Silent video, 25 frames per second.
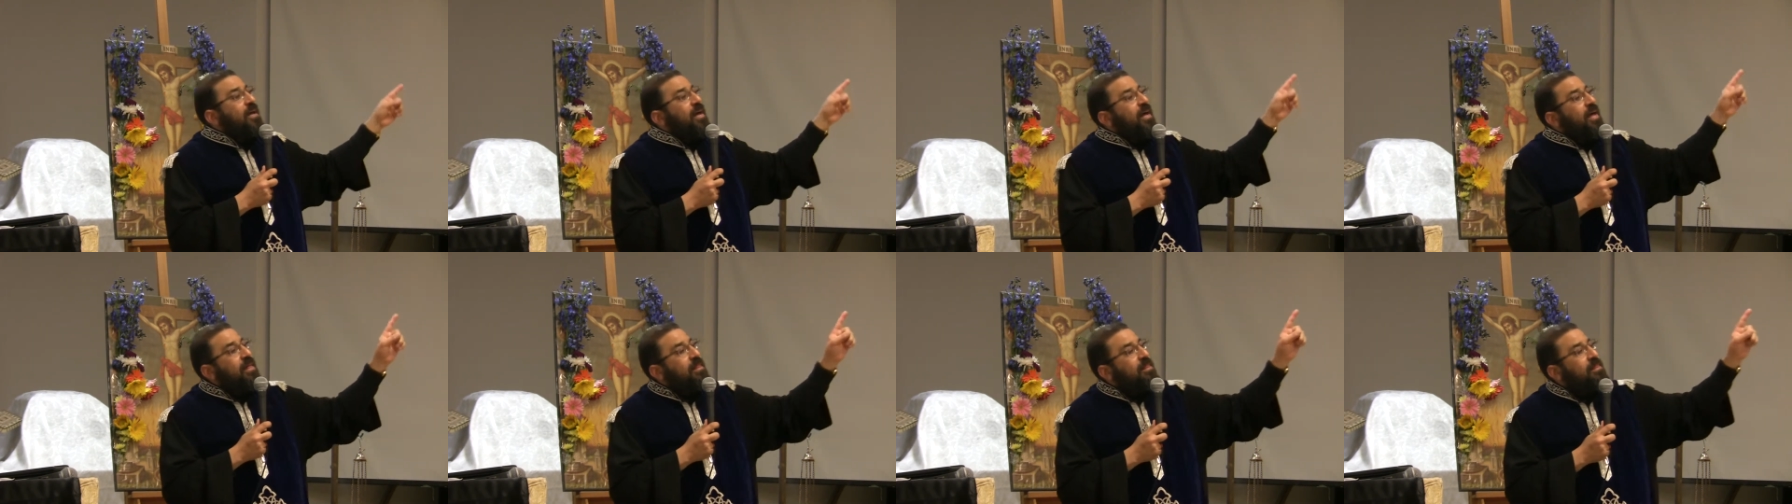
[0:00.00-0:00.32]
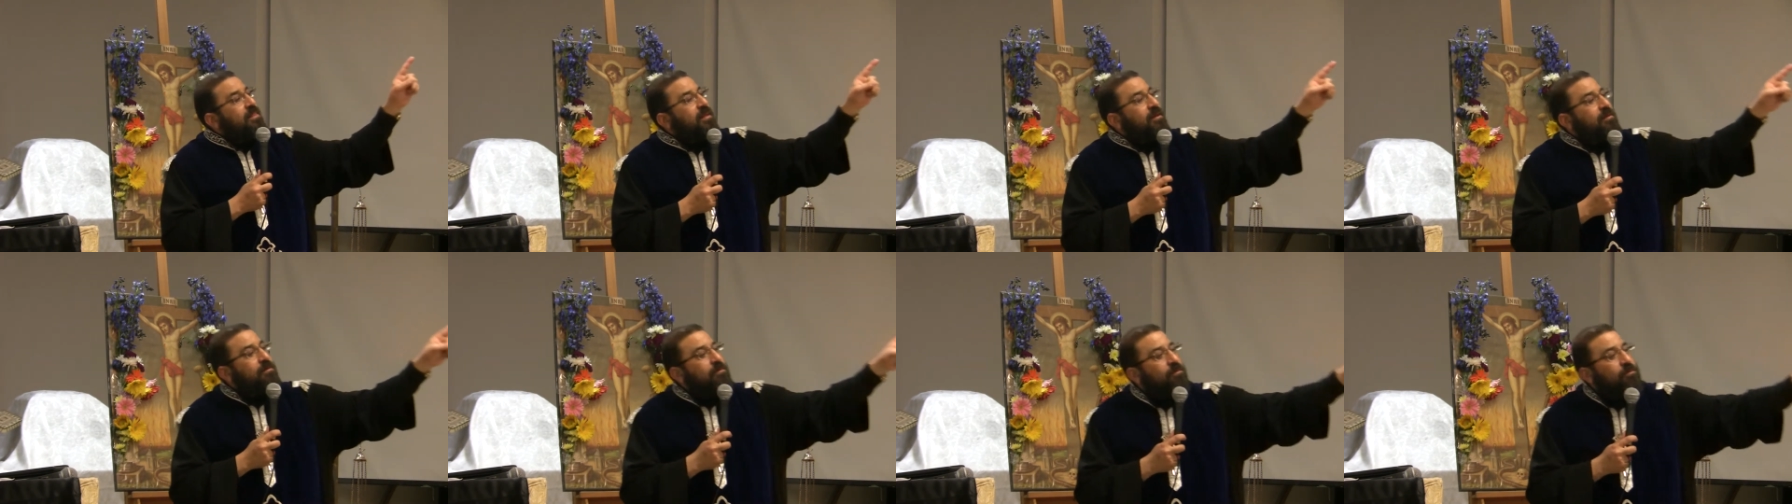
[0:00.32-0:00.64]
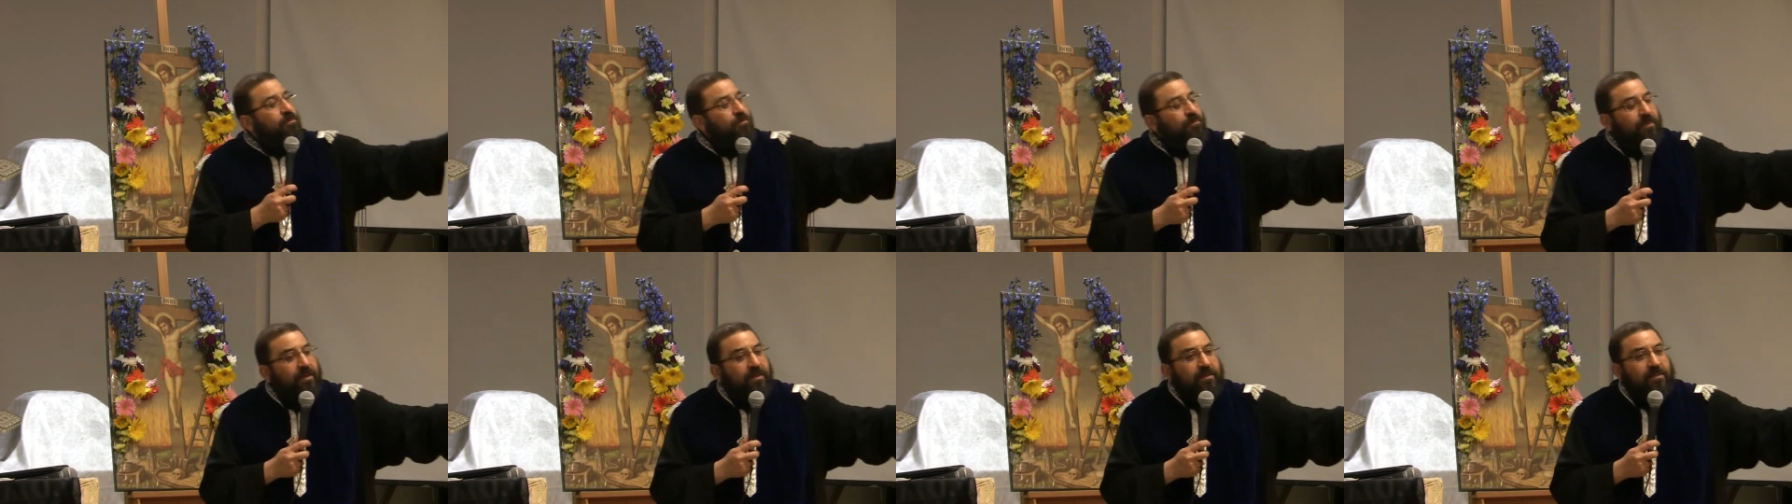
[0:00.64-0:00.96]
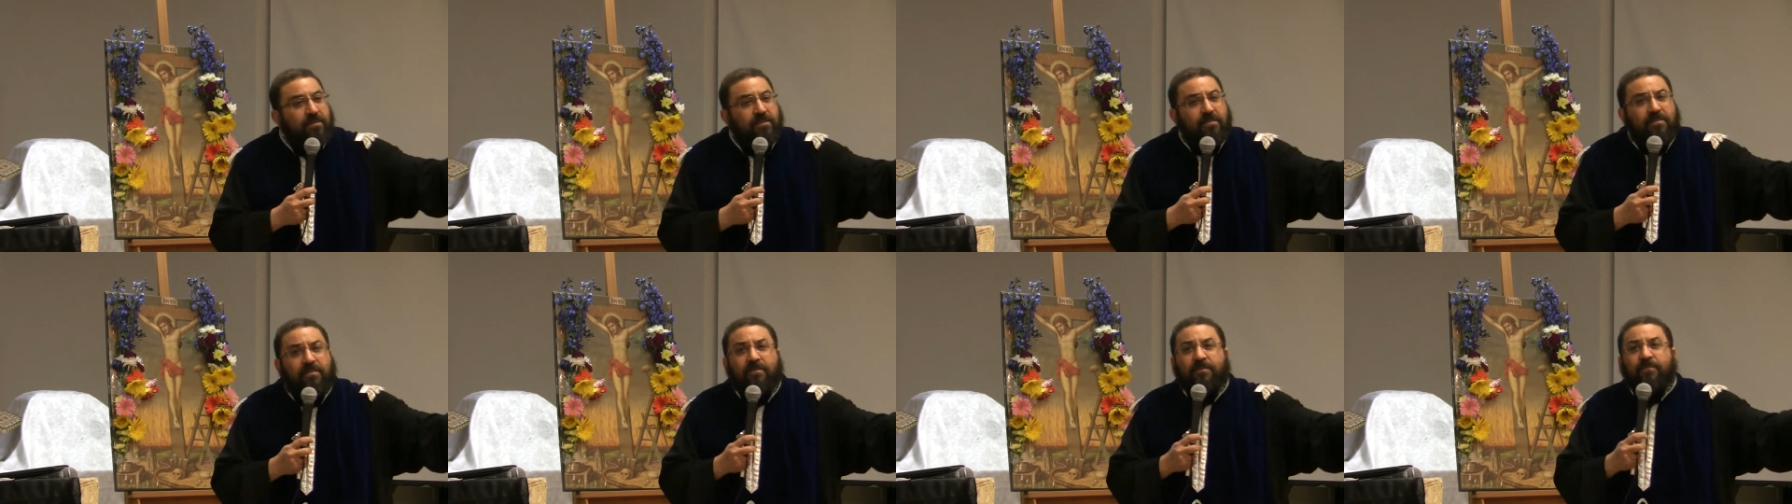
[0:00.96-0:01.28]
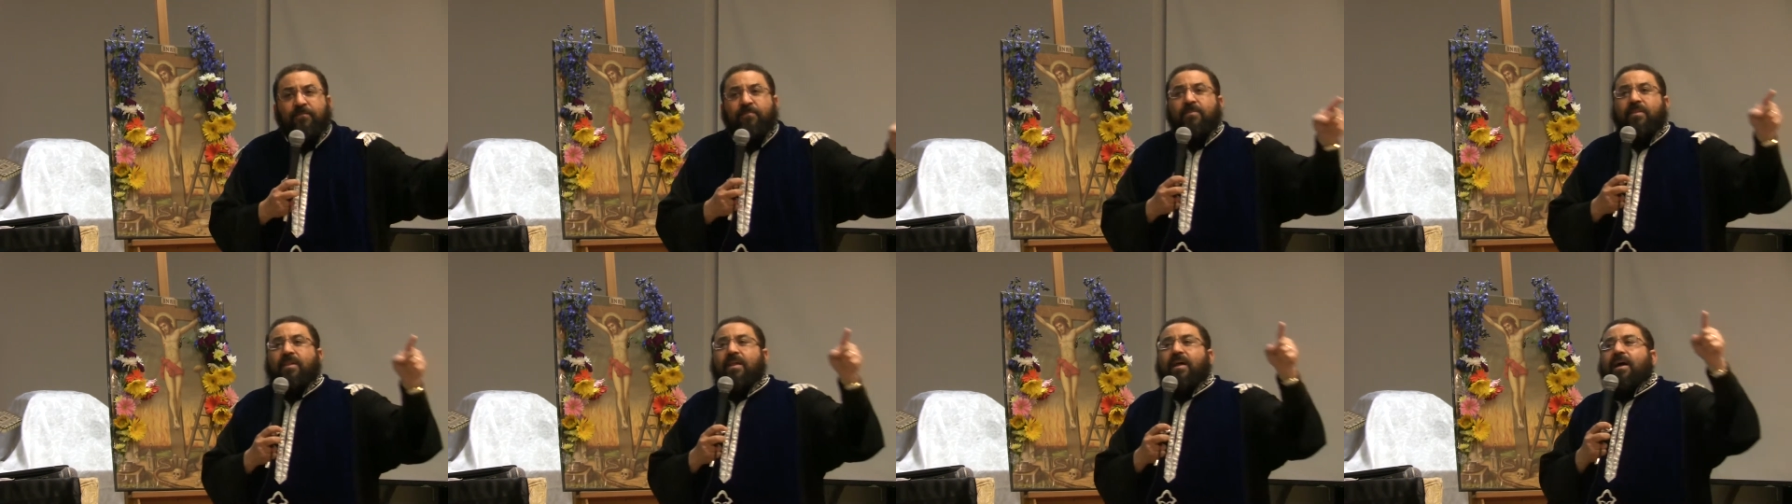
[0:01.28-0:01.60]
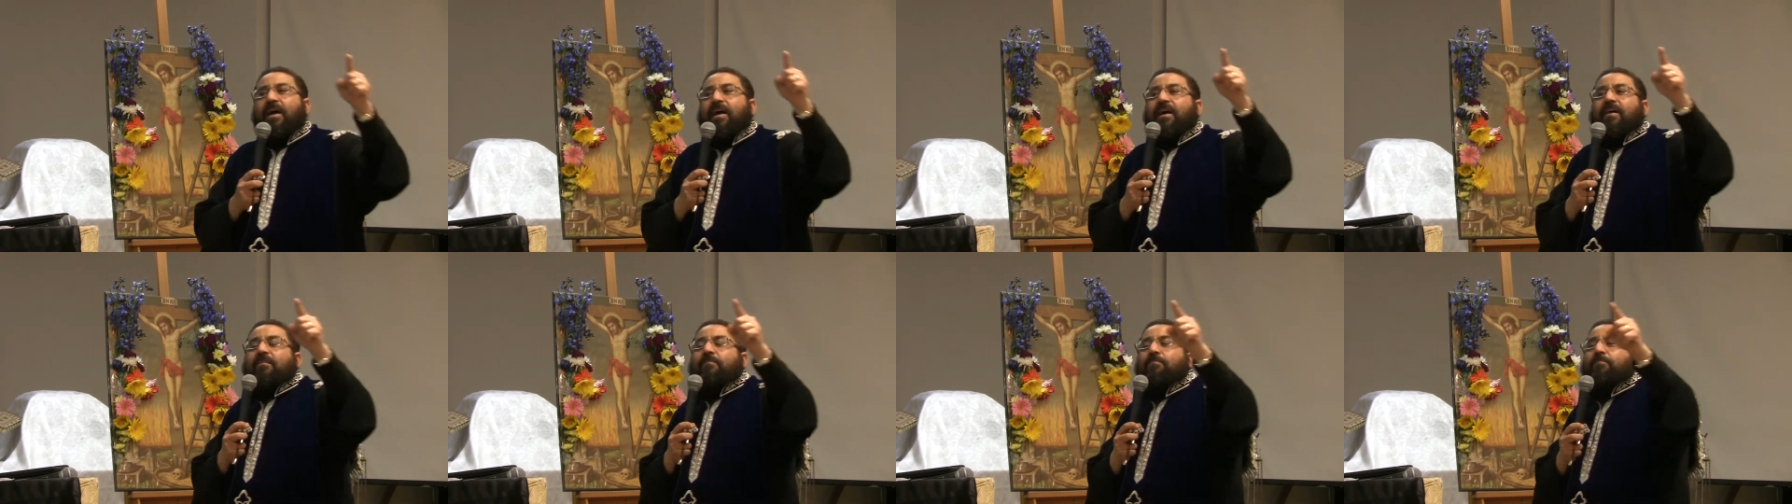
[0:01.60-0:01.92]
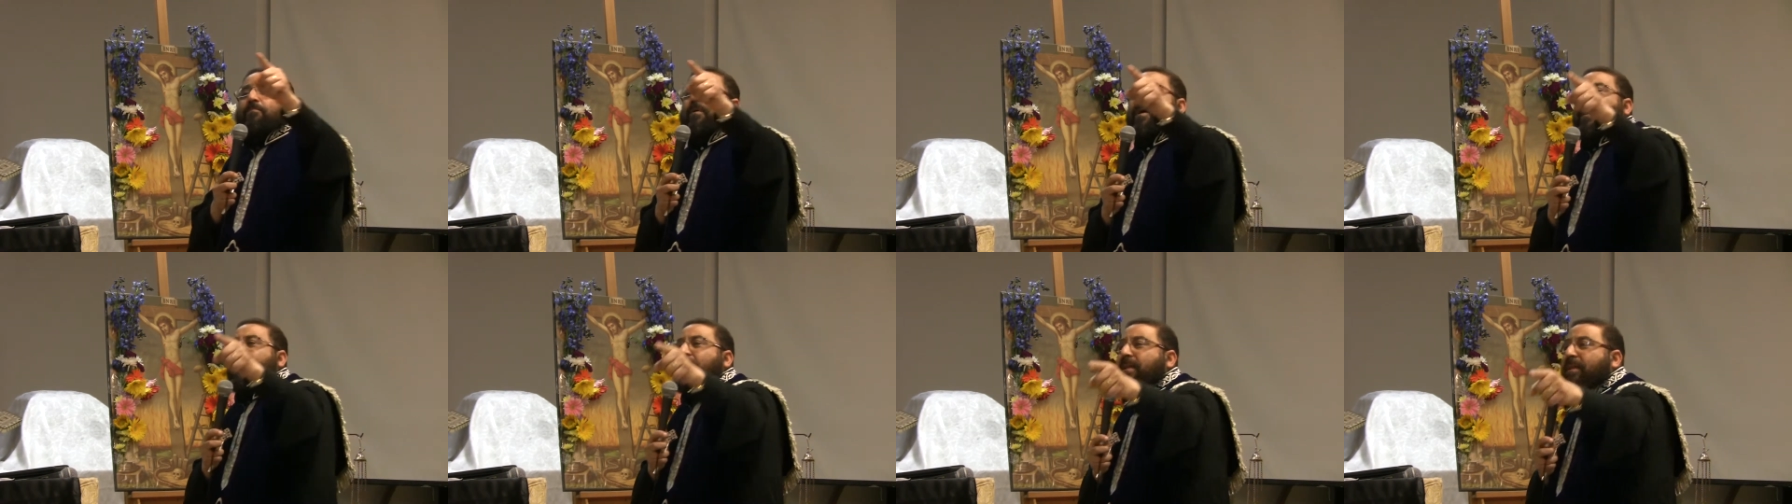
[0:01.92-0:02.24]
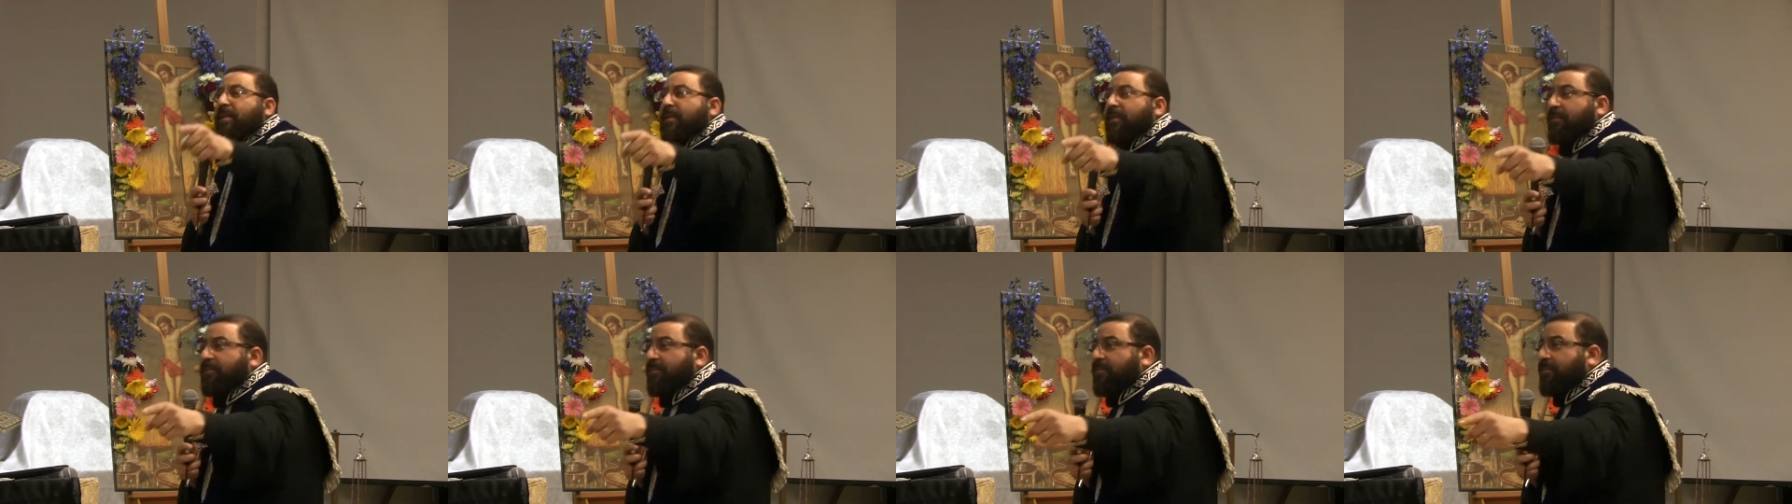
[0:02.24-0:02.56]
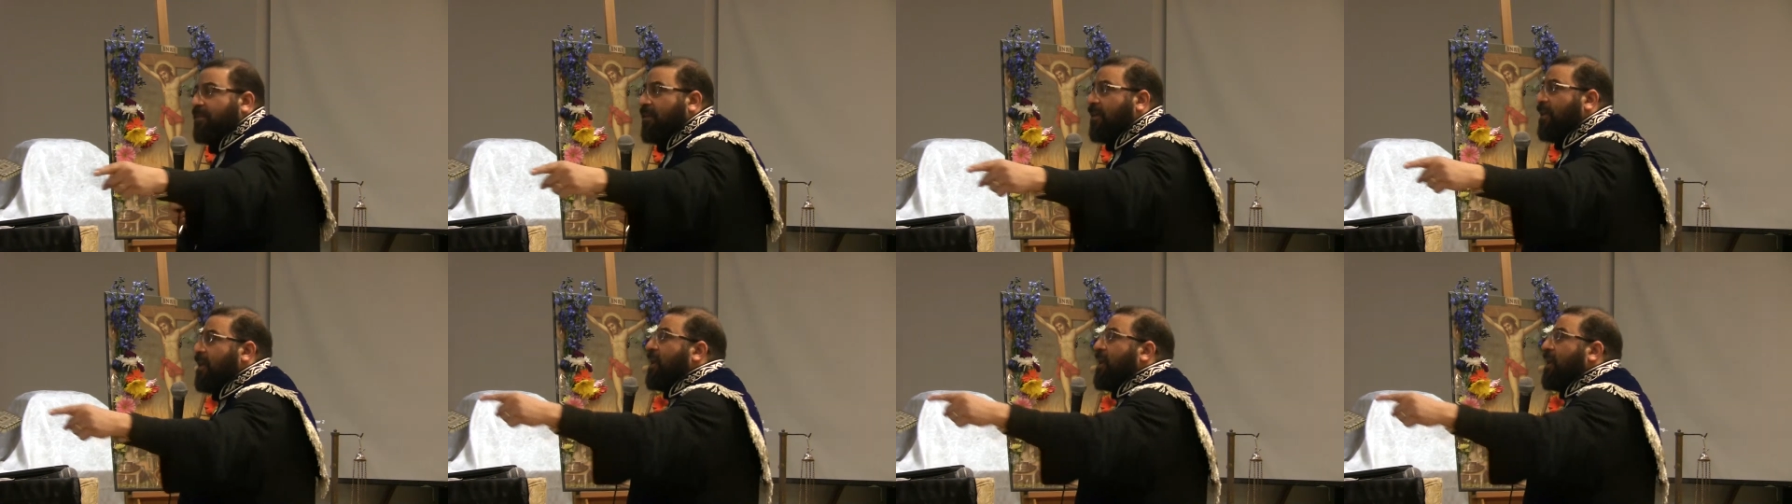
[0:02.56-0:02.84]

and the Romans and Pilate